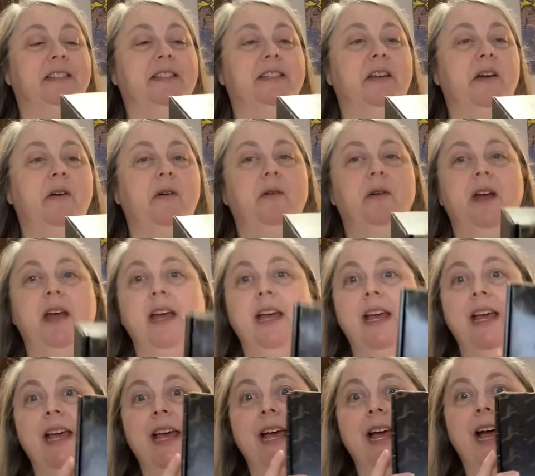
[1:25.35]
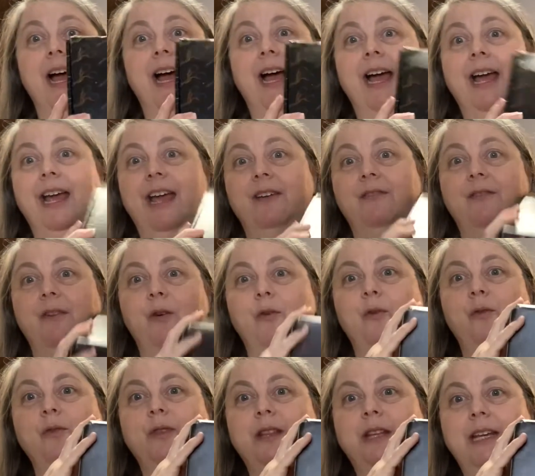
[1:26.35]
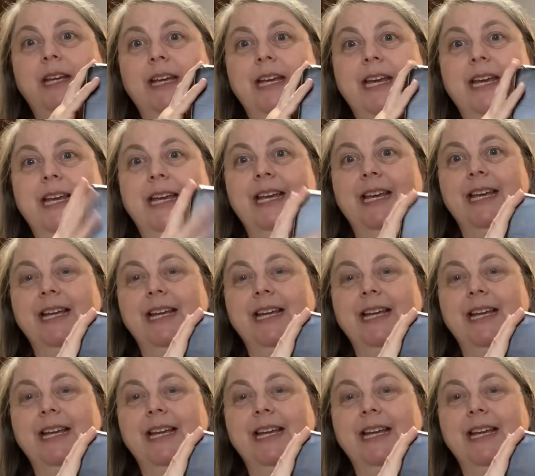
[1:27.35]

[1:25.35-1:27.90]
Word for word: So I have only